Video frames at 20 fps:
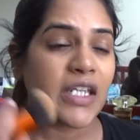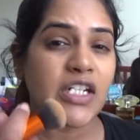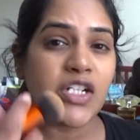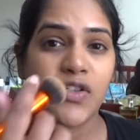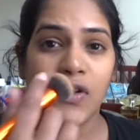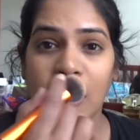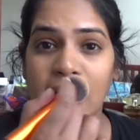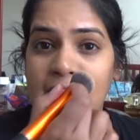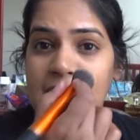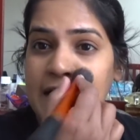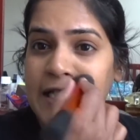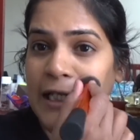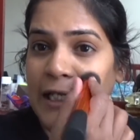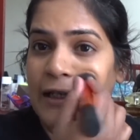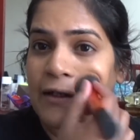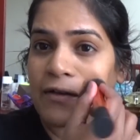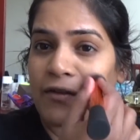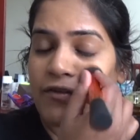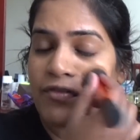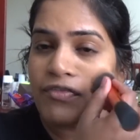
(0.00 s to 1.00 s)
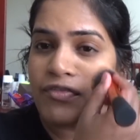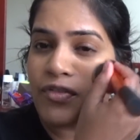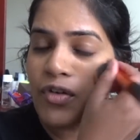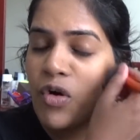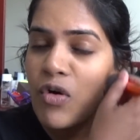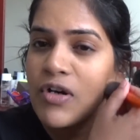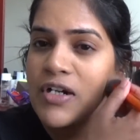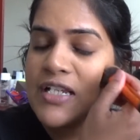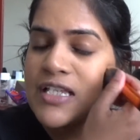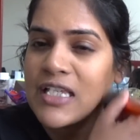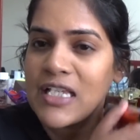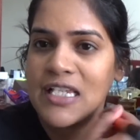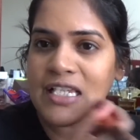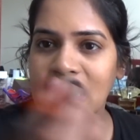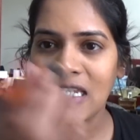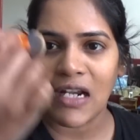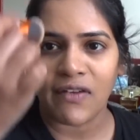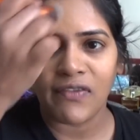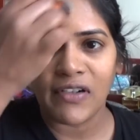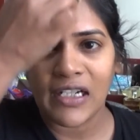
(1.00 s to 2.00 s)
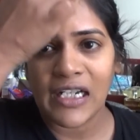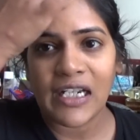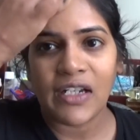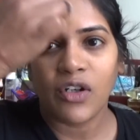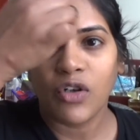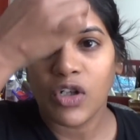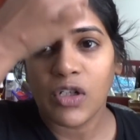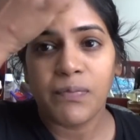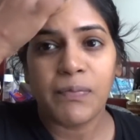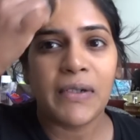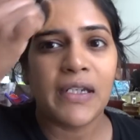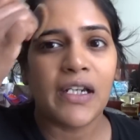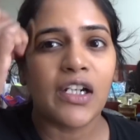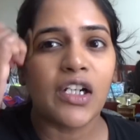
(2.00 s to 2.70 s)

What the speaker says: dry skin folks. This definitely could be